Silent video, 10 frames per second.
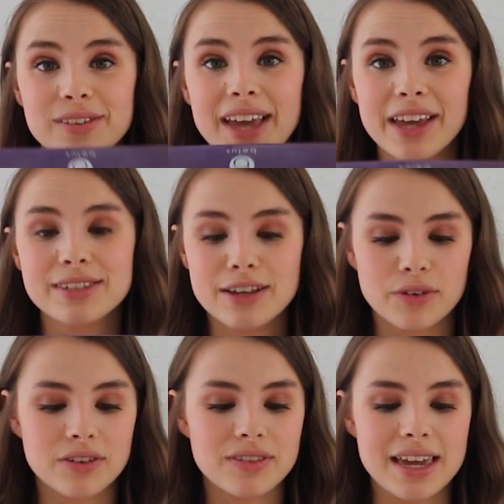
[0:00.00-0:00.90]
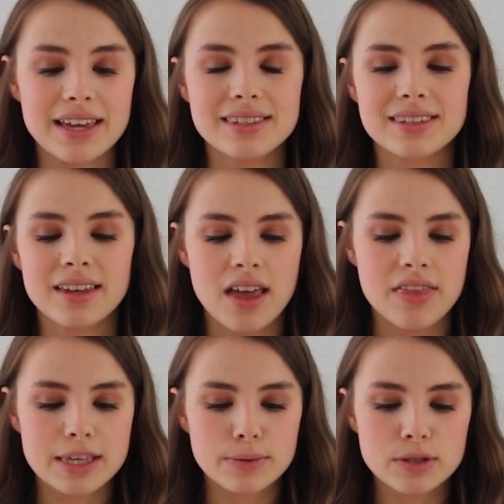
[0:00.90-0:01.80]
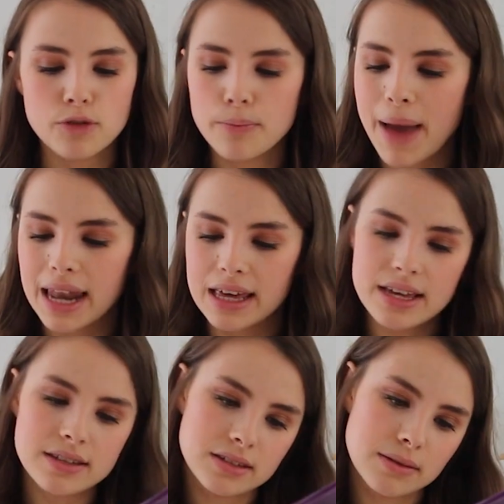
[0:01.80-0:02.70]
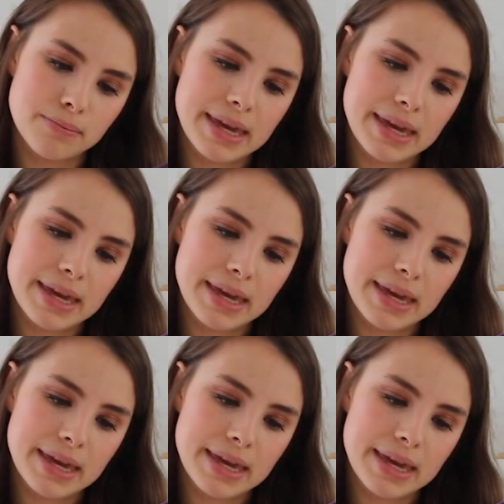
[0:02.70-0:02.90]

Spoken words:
So get yourself one of these. This one's from Bellus,